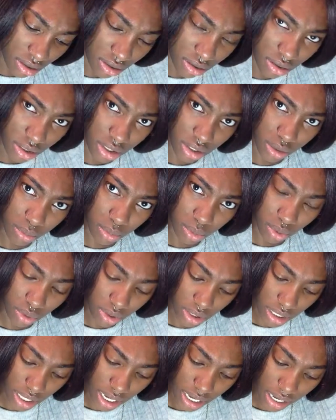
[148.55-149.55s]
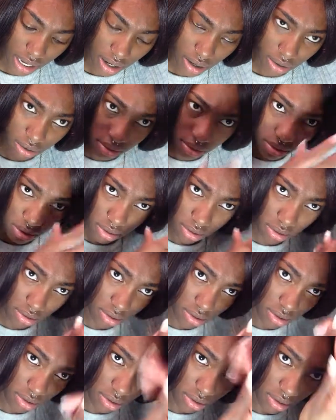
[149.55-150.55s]
So I just pulled that out.
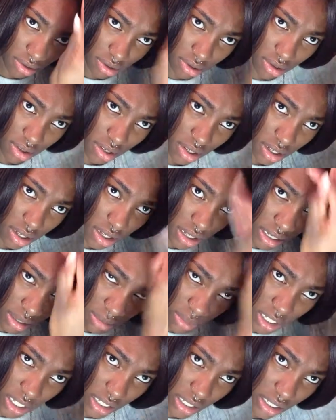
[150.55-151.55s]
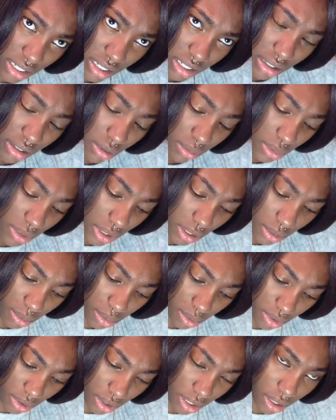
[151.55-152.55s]
Take this little piece,
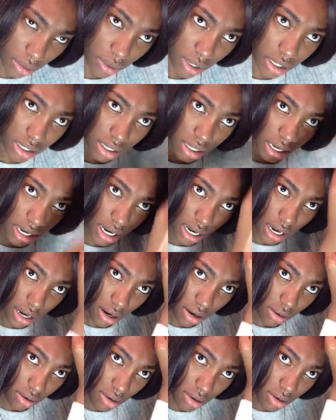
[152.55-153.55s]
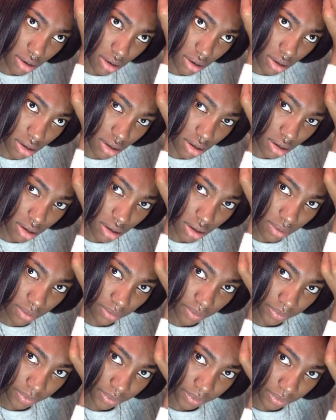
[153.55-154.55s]
pull the rest of that out,
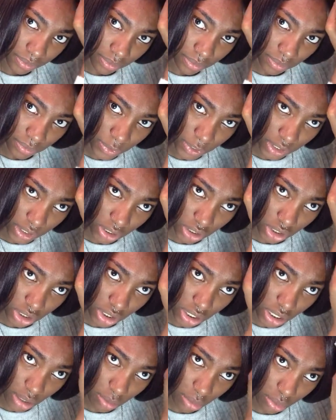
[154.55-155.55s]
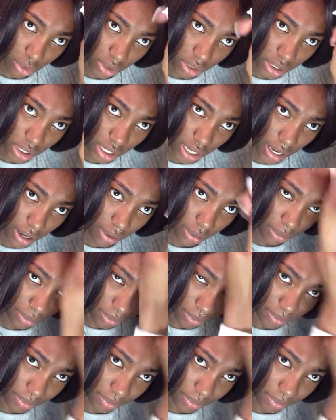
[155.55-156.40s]
and just keep pulling it out.